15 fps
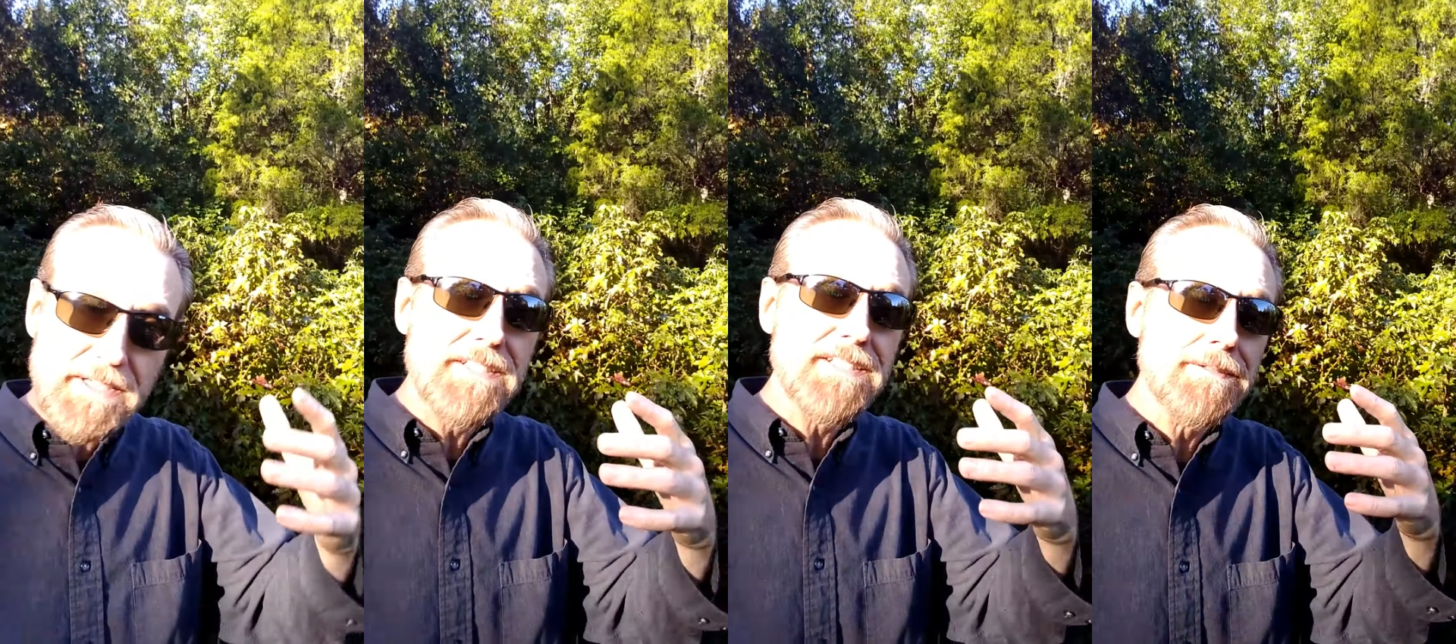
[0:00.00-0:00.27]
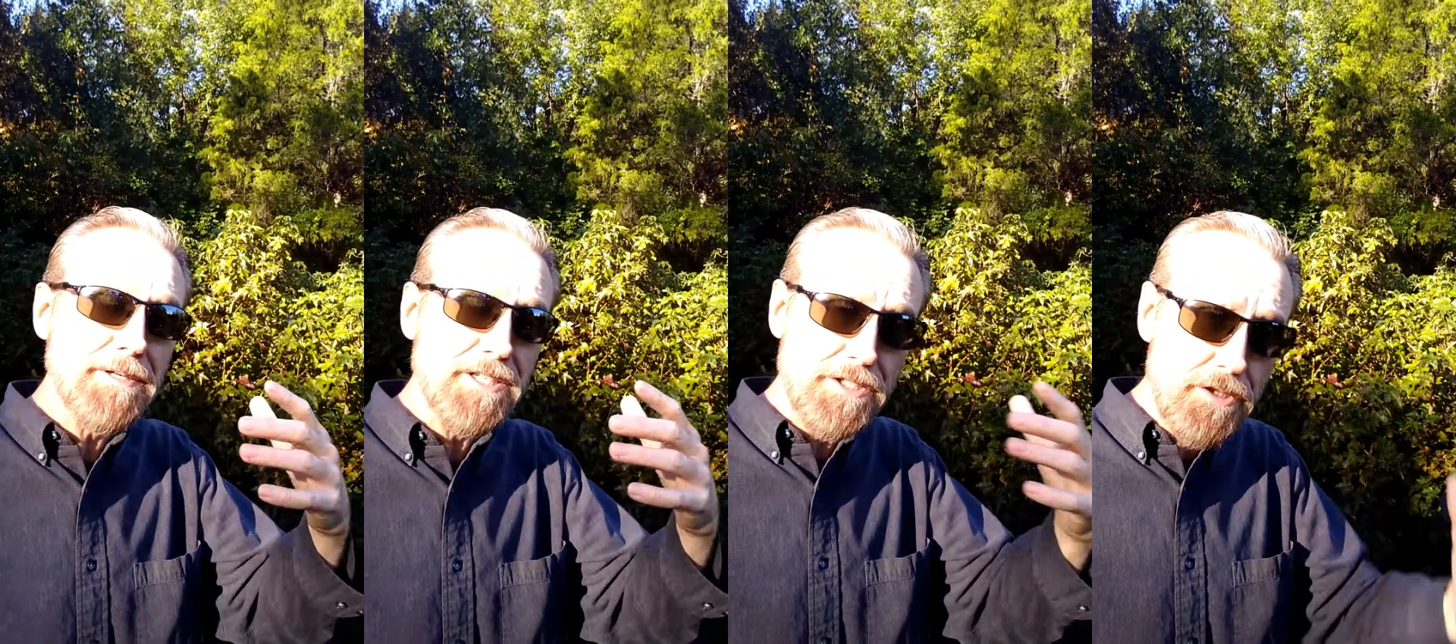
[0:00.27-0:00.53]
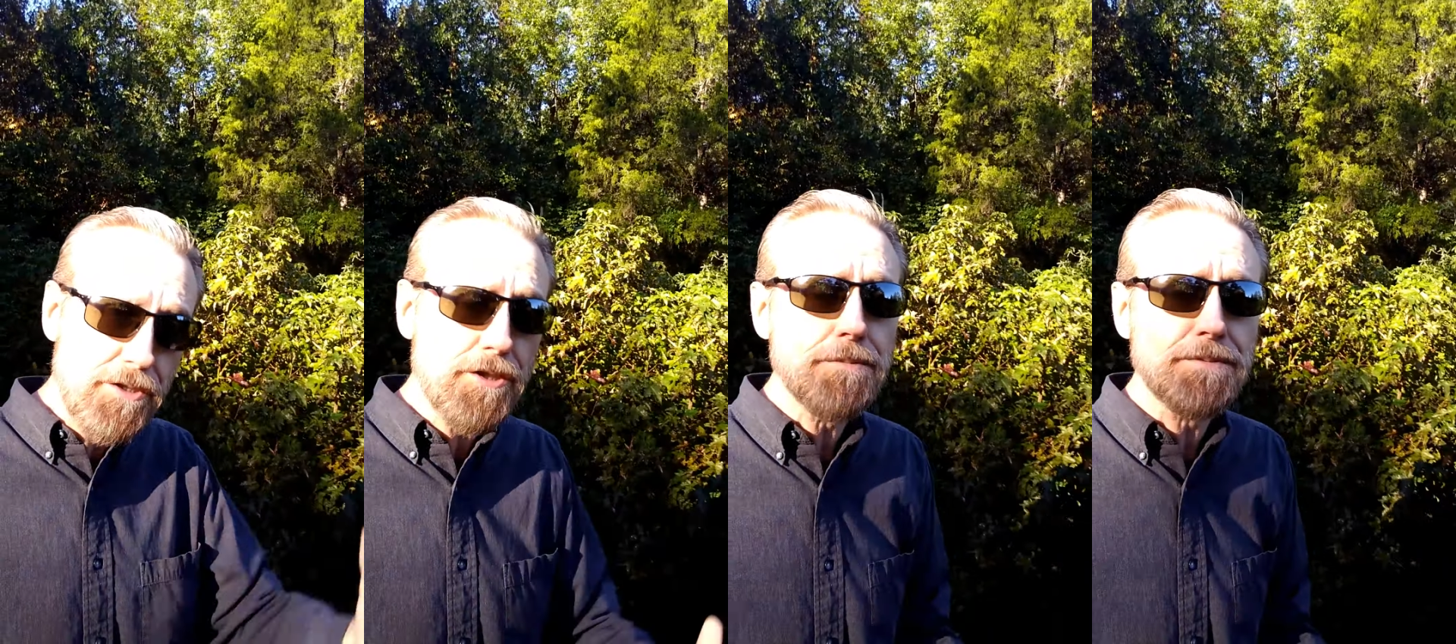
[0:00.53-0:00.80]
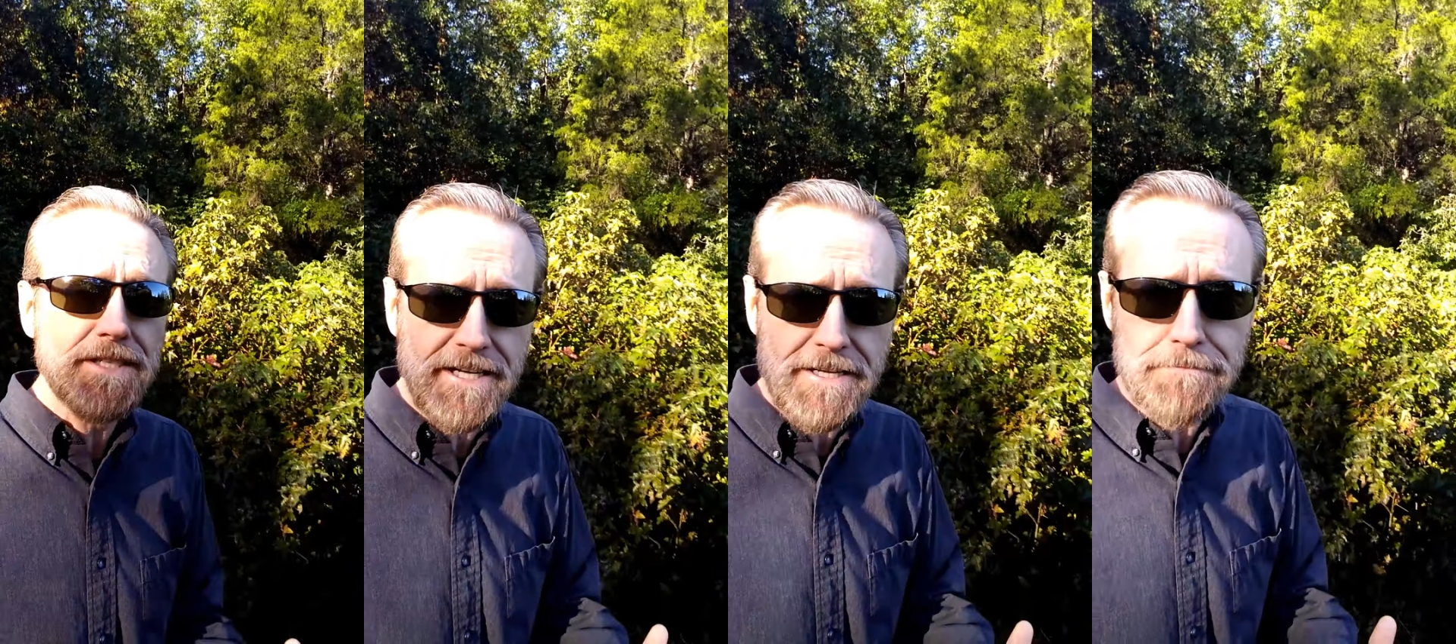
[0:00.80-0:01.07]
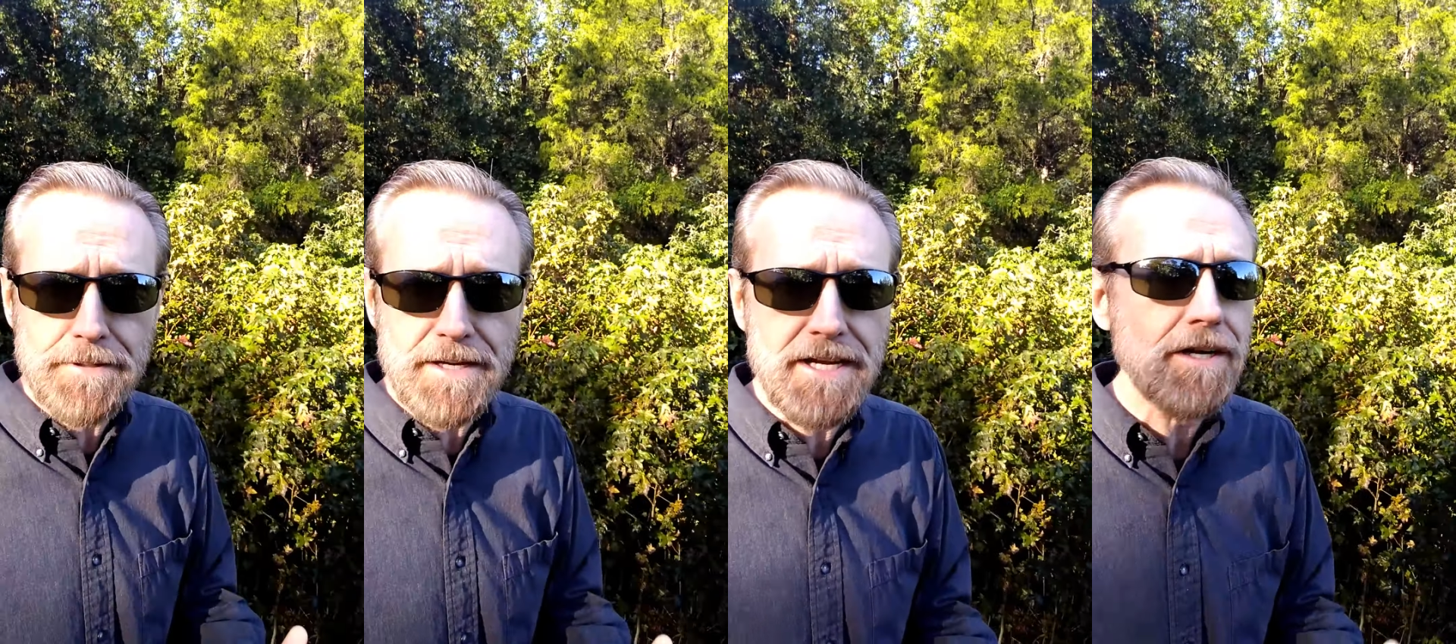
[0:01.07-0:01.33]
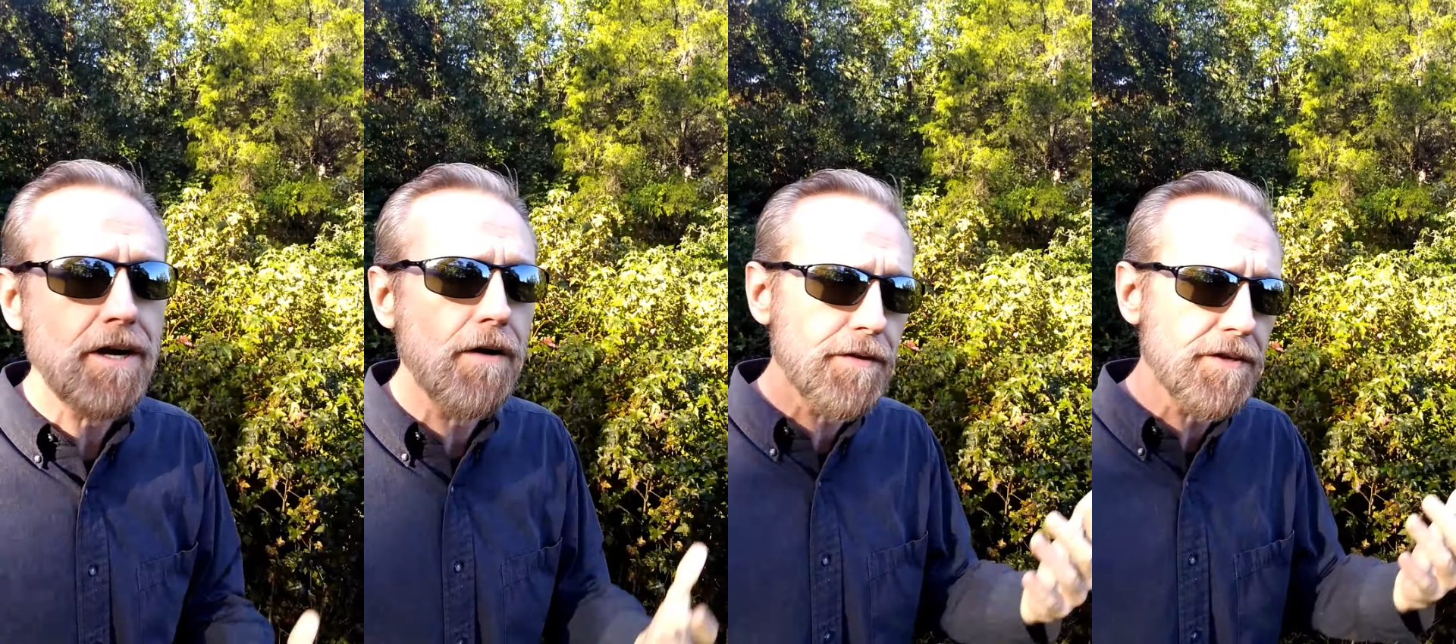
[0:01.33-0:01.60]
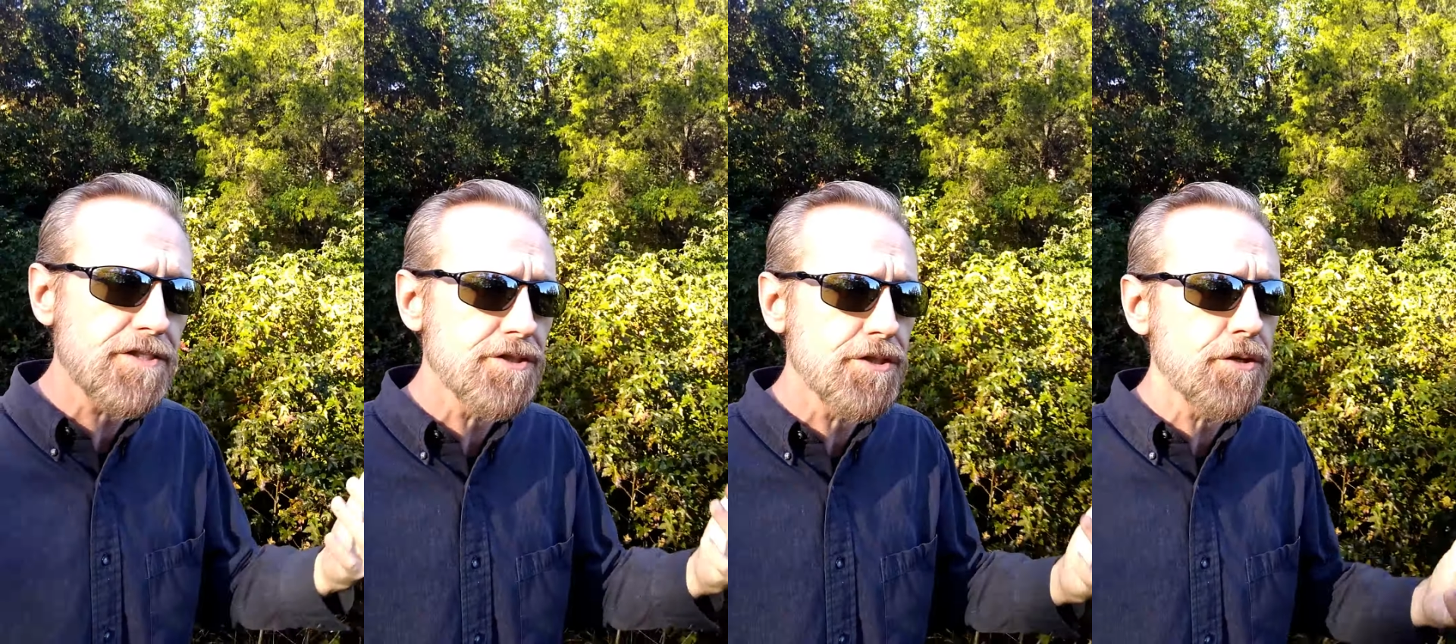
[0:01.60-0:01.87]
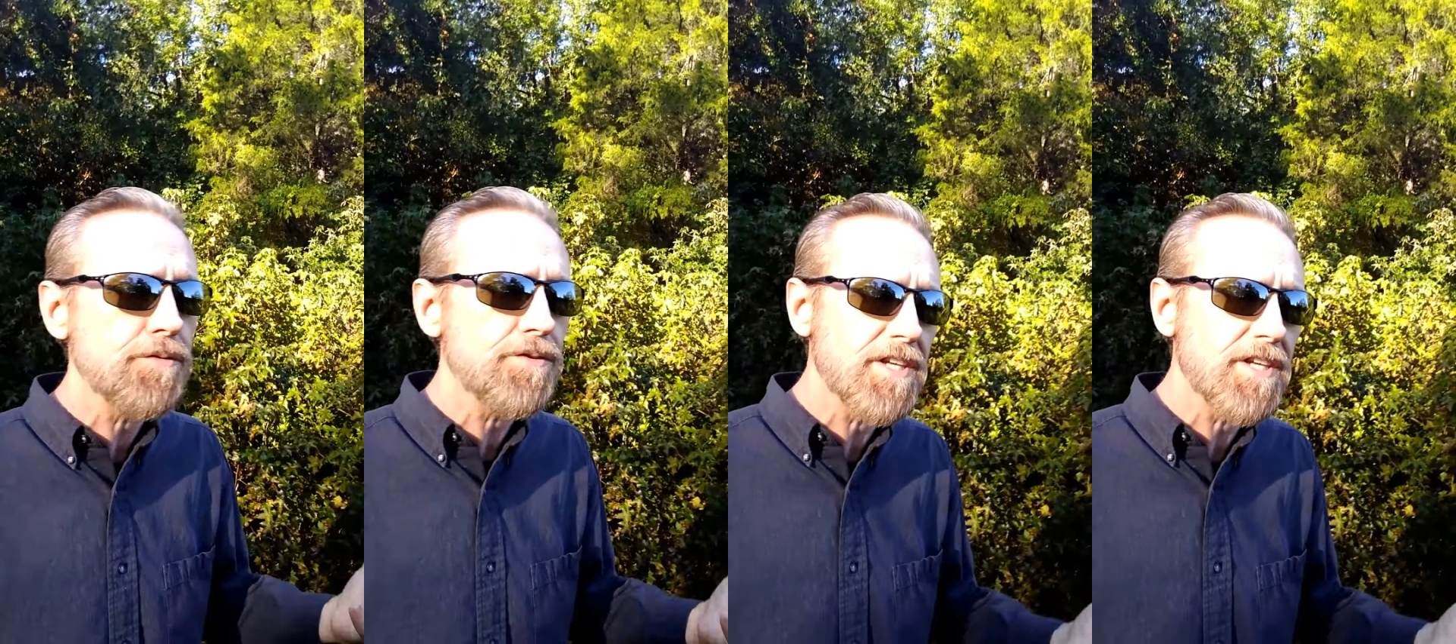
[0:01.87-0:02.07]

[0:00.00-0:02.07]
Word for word: but but YouTube's getting big on this new